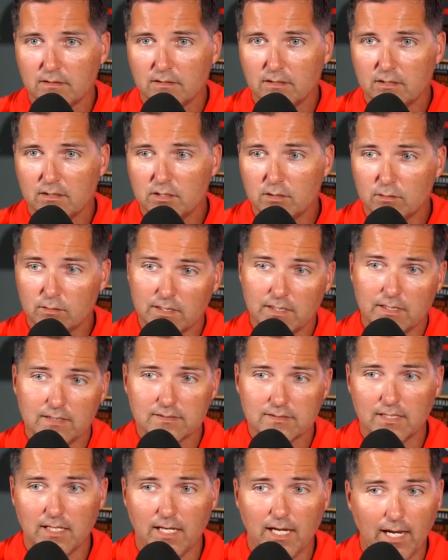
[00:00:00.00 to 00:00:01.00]
Do you think he's
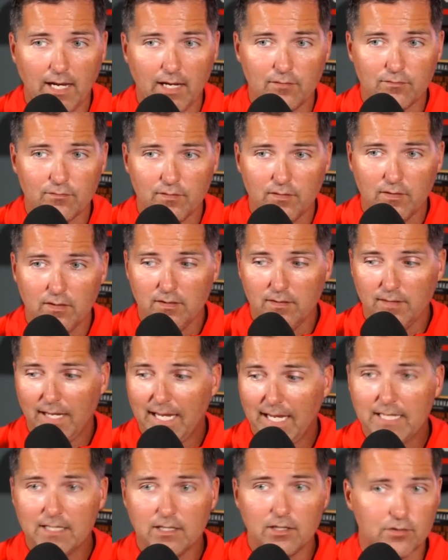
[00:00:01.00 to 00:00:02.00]
going to have
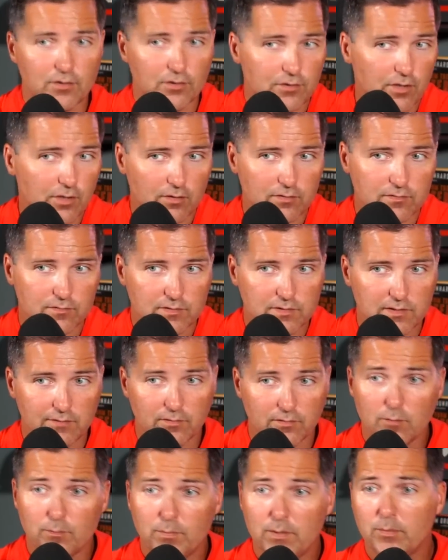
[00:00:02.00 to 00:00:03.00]
800 yards receiving?
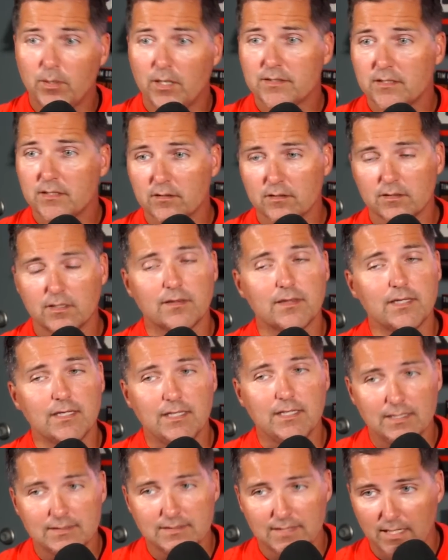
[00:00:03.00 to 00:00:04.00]
There are people out there that are going to think he
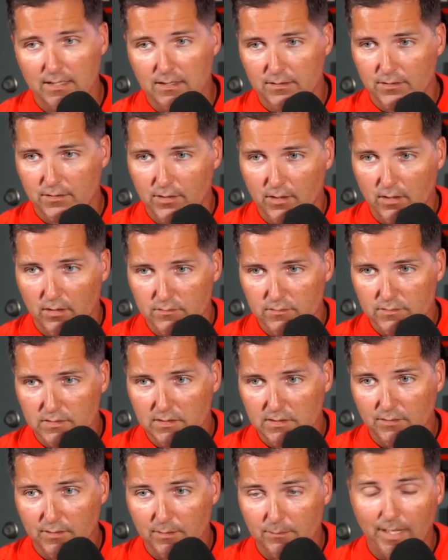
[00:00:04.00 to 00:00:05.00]
has 800 yards
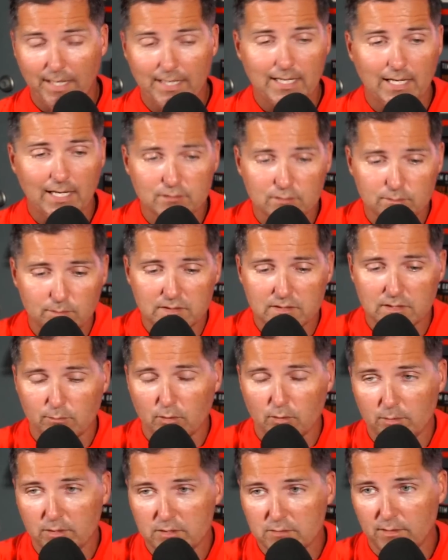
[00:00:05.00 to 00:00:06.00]
receiving. My guess would be somewhere
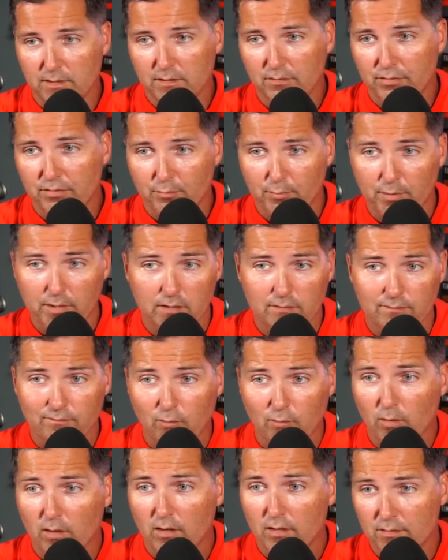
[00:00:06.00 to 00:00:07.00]
between three and
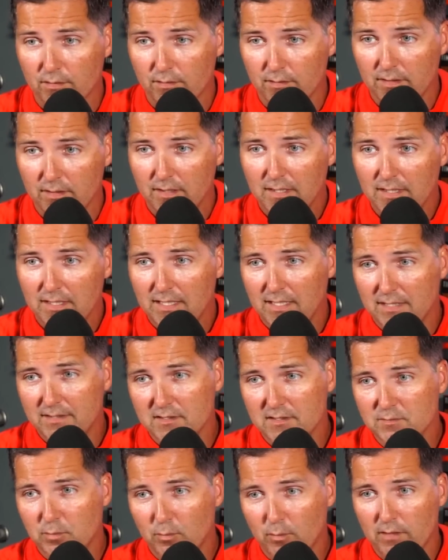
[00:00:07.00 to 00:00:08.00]
400 at this
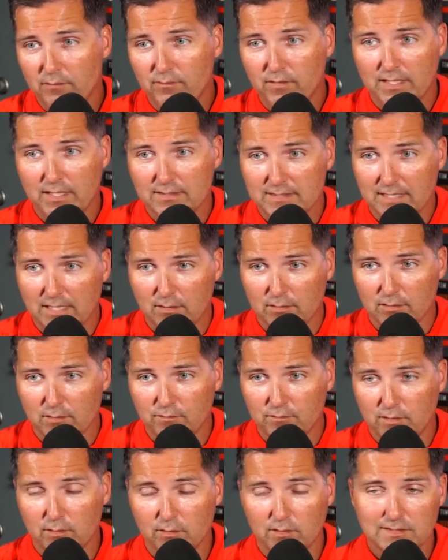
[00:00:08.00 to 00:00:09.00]
point if he gets out on the
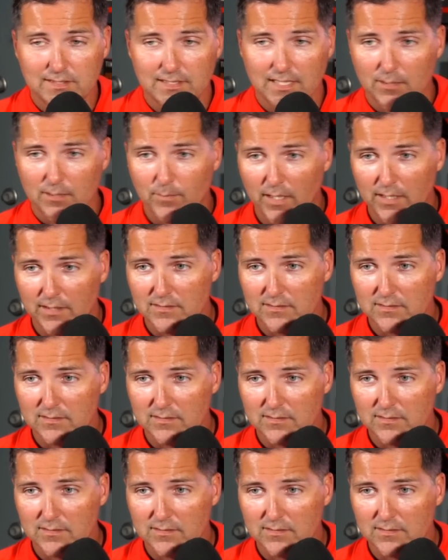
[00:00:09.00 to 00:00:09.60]
field. Because again, my